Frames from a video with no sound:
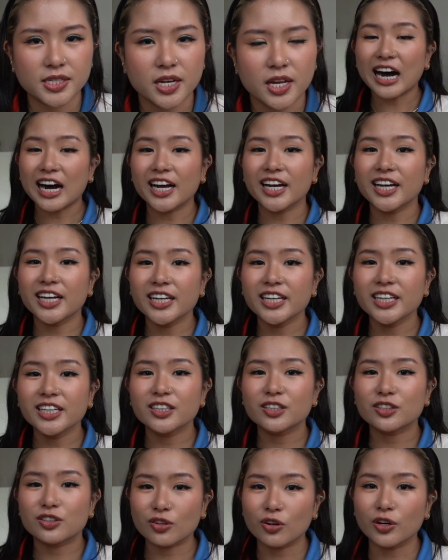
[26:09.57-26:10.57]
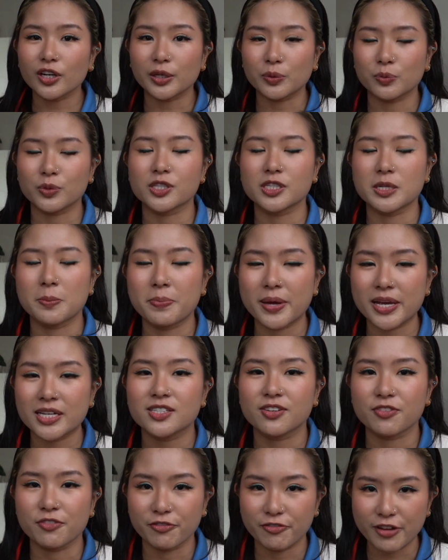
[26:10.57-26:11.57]
I thought it was the
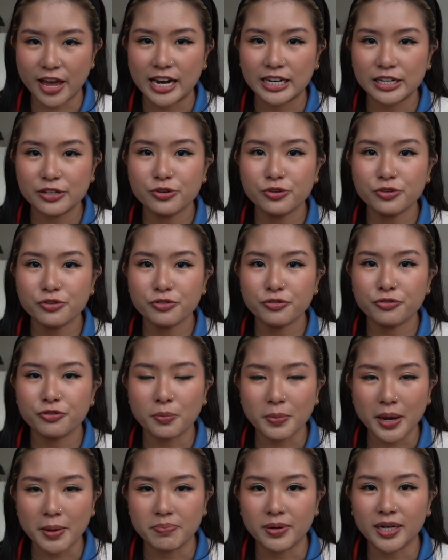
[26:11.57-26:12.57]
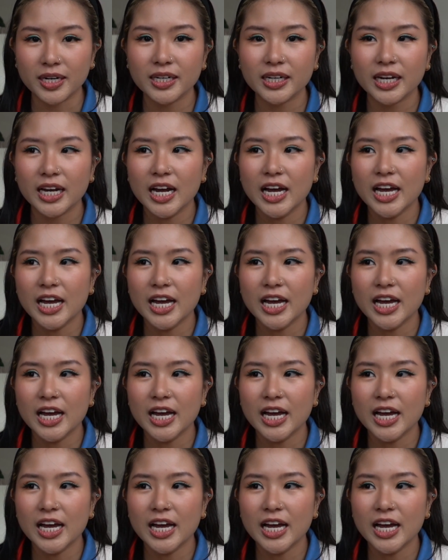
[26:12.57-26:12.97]
best value for my buck.